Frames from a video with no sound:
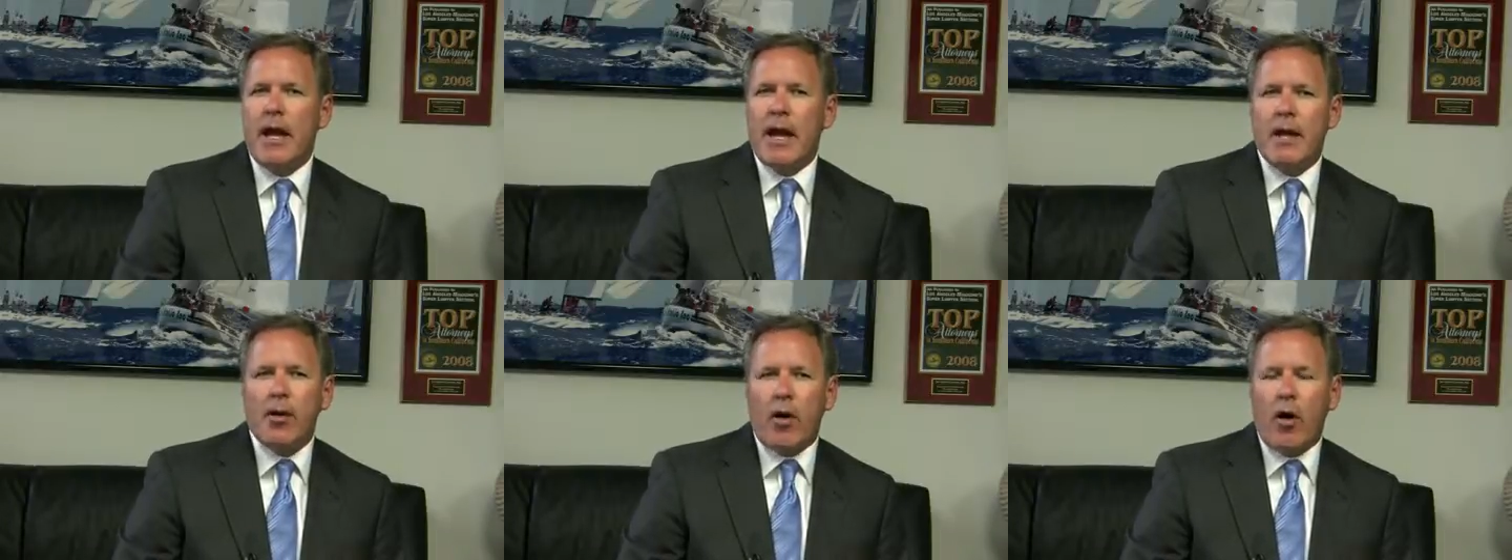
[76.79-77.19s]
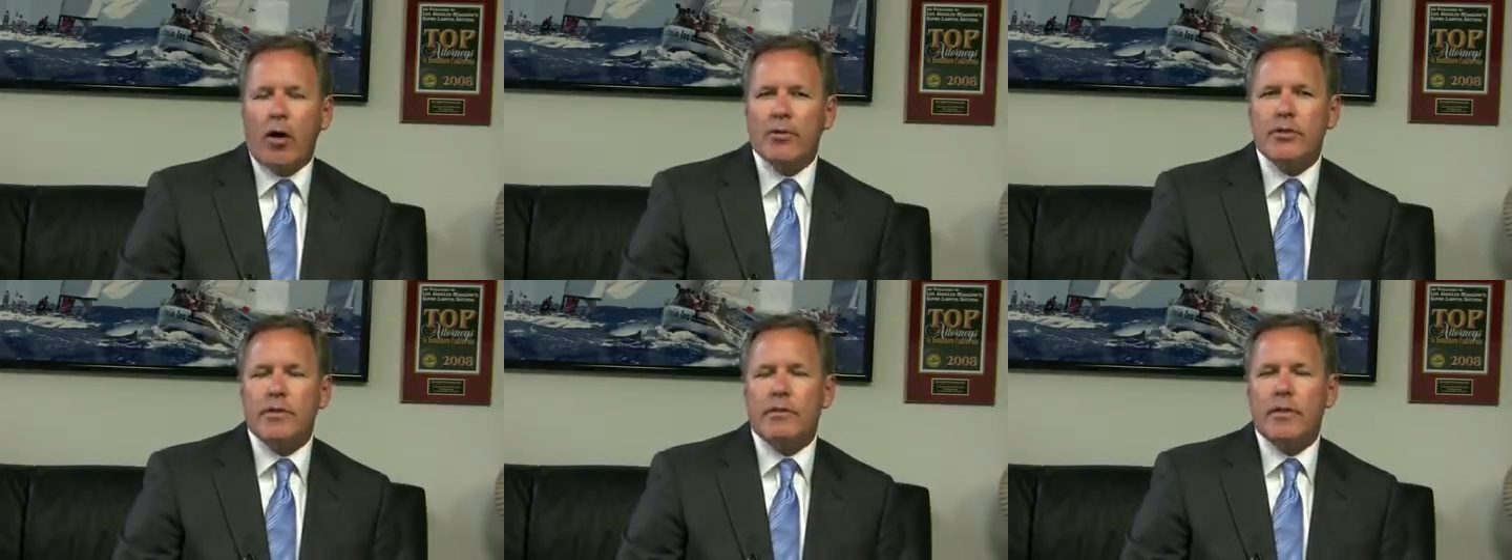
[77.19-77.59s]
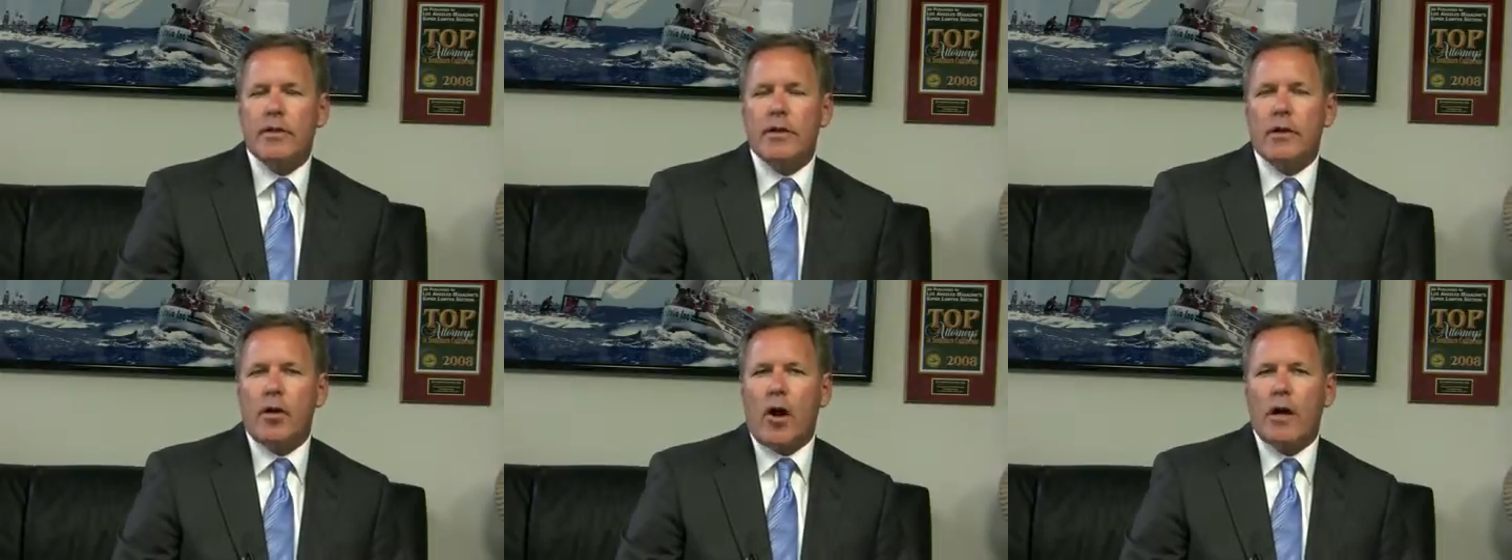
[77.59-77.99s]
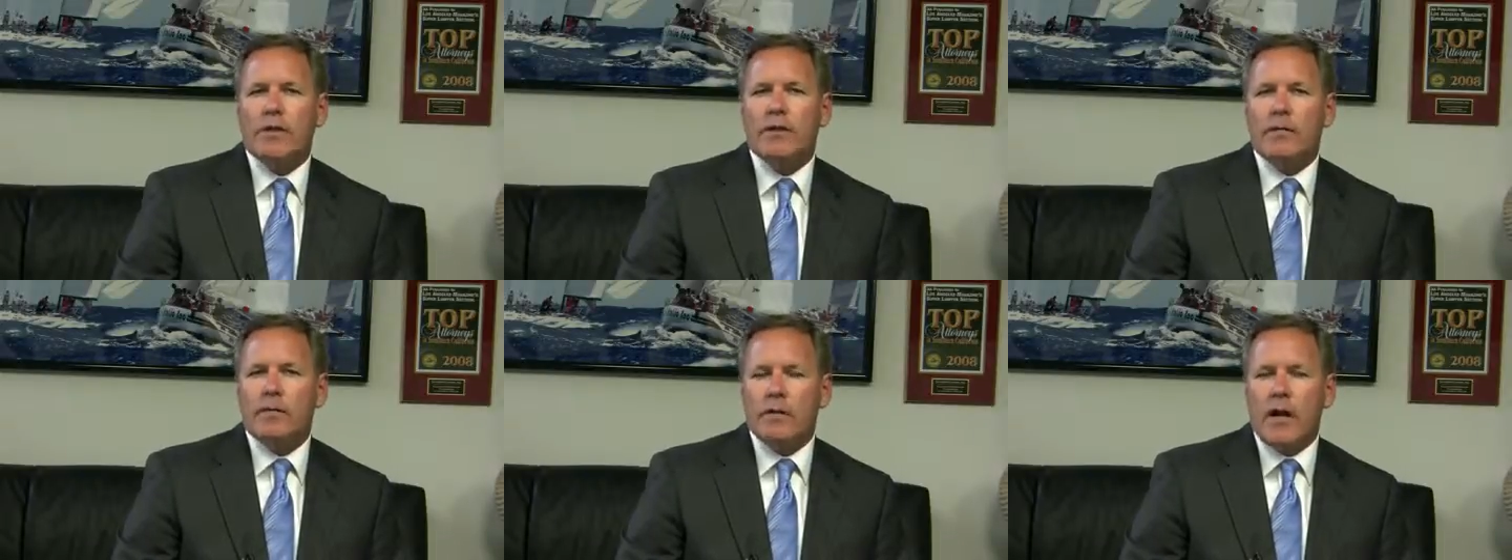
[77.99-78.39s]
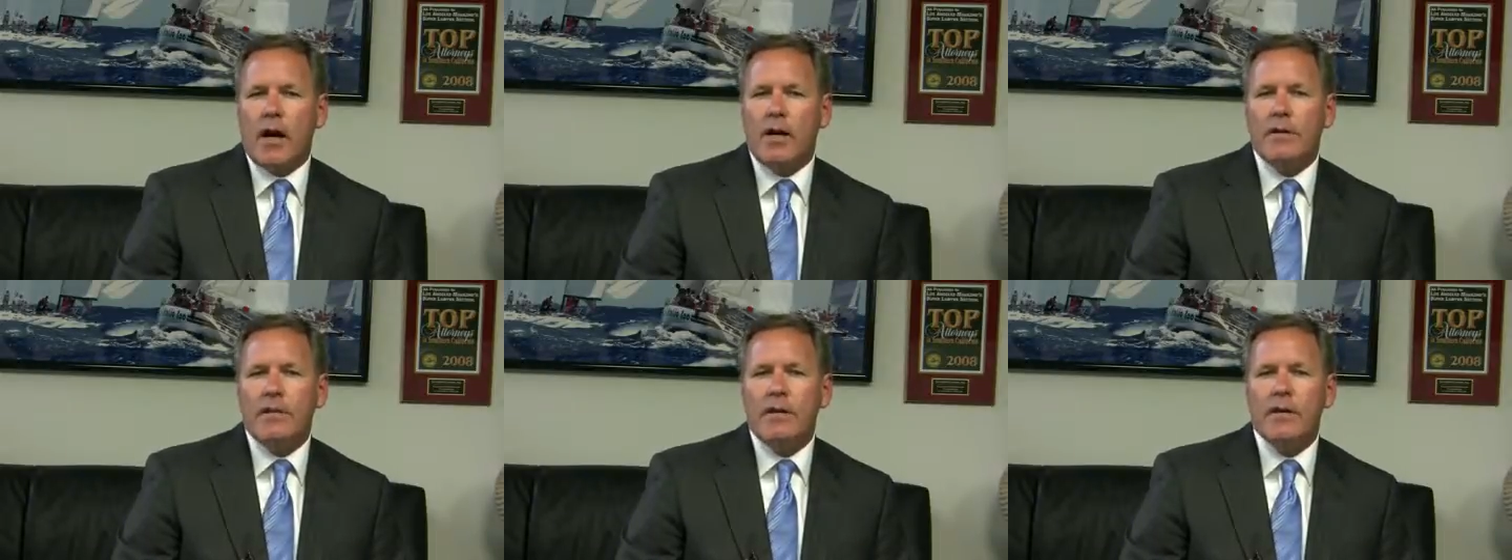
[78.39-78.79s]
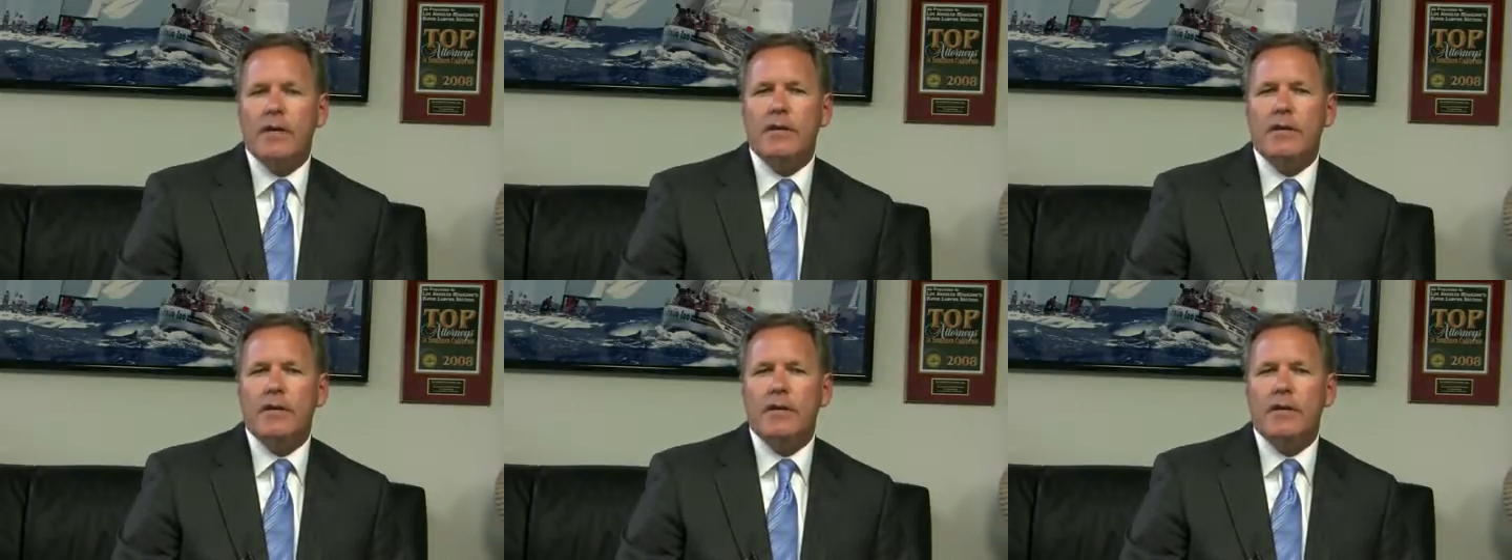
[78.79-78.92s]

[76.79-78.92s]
and also for the loss of love,